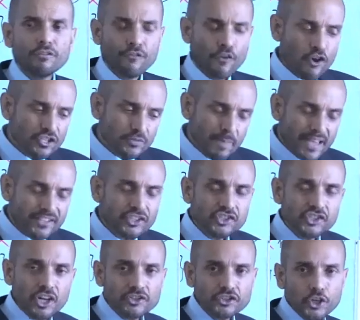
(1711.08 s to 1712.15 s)
first
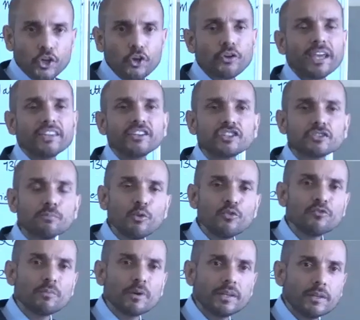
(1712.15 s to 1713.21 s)
messenger, to create this
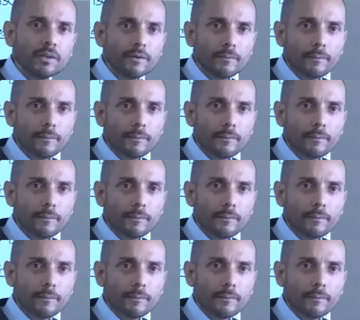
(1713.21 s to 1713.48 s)
movement.